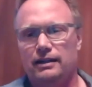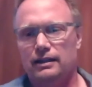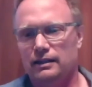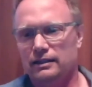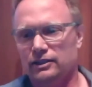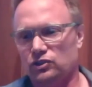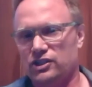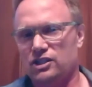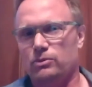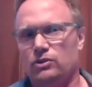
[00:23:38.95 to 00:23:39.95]

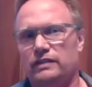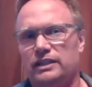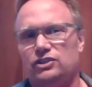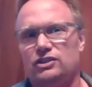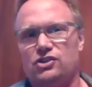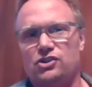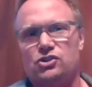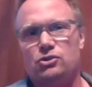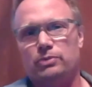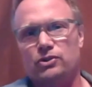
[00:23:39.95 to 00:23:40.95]
intrinsic motivation is a
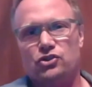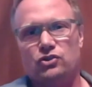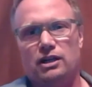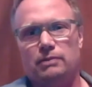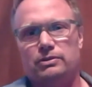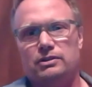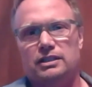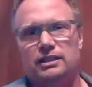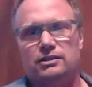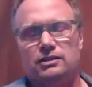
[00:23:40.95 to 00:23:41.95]
super strong
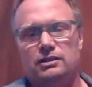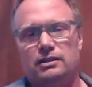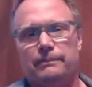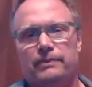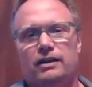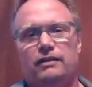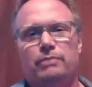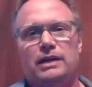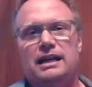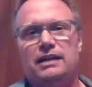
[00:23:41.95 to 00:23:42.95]
predictor of
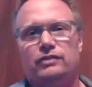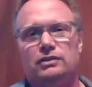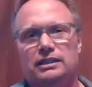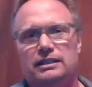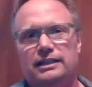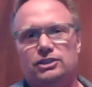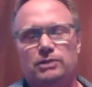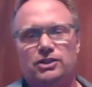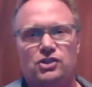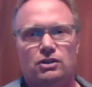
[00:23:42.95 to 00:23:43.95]
behavioral
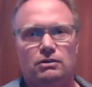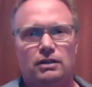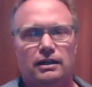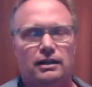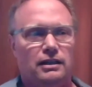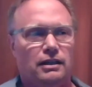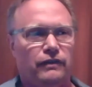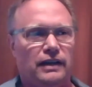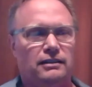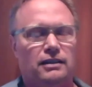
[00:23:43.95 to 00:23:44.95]
engagement. So, if
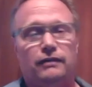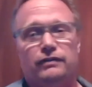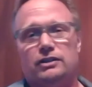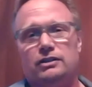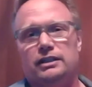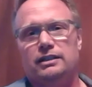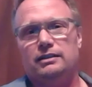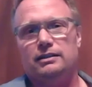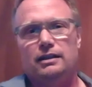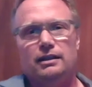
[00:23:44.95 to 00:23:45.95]
I love
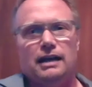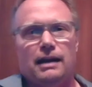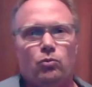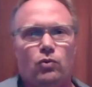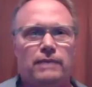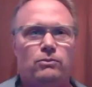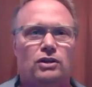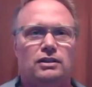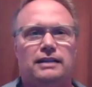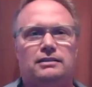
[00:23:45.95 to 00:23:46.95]
learning, I'm way more
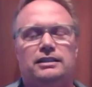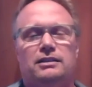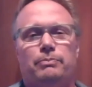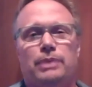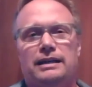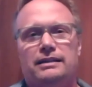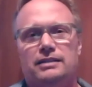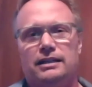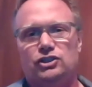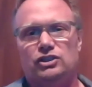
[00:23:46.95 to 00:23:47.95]
likely to pay
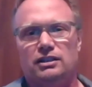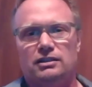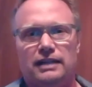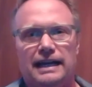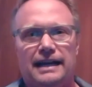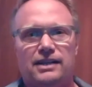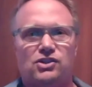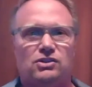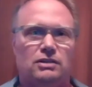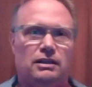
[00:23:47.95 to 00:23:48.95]
attention in
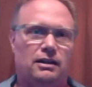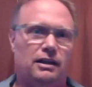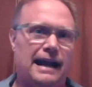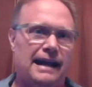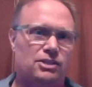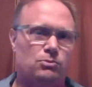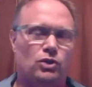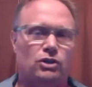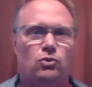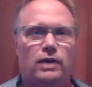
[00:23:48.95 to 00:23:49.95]
class, uh, ask
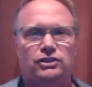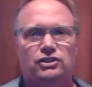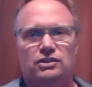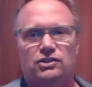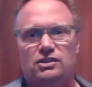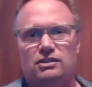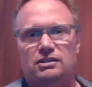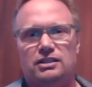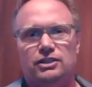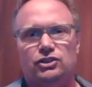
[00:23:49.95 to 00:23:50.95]
more questions to the
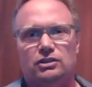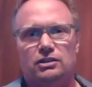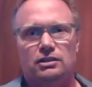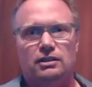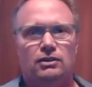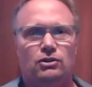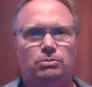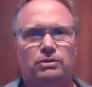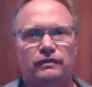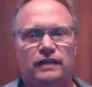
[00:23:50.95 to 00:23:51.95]
teacher or
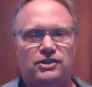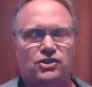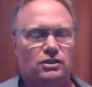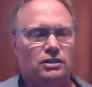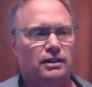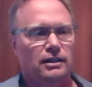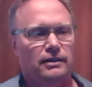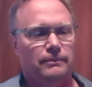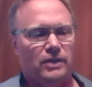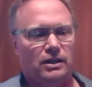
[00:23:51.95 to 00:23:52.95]
professor,
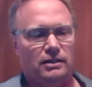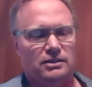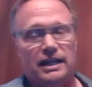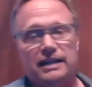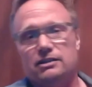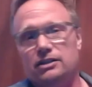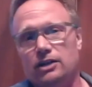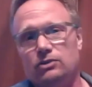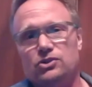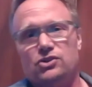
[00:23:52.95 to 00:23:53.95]
uh, take
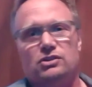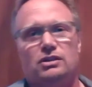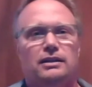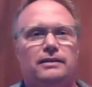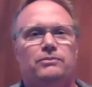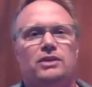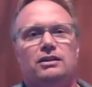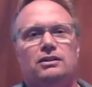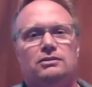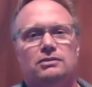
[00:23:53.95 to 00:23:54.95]
notes, you
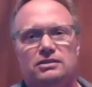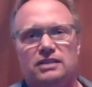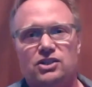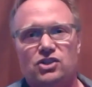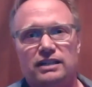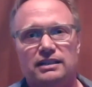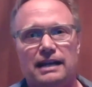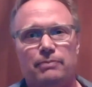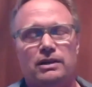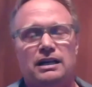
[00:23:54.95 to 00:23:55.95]
know, things like
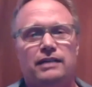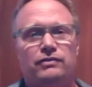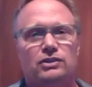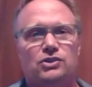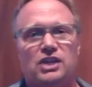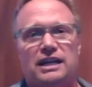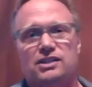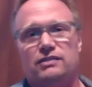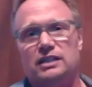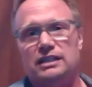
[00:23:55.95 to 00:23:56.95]
that, behavioral signs
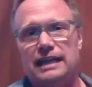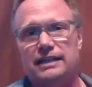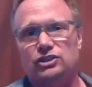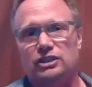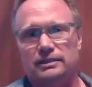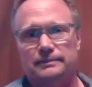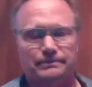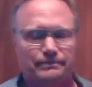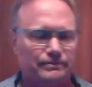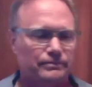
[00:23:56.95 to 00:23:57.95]
of engaging.
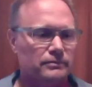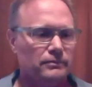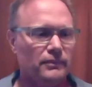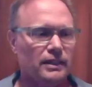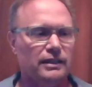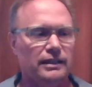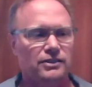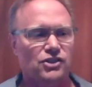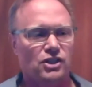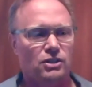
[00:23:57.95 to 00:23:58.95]
And
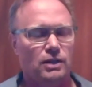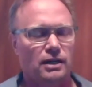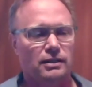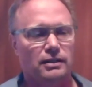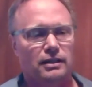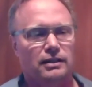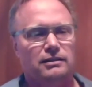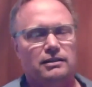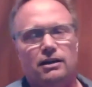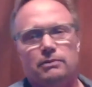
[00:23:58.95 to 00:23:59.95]
so uh,
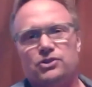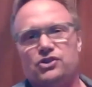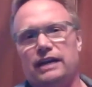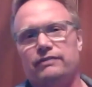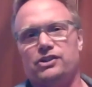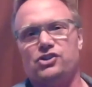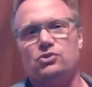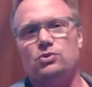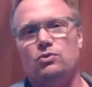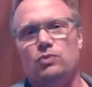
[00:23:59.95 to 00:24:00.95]
almost every
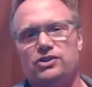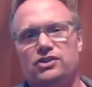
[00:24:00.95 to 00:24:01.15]
school wants to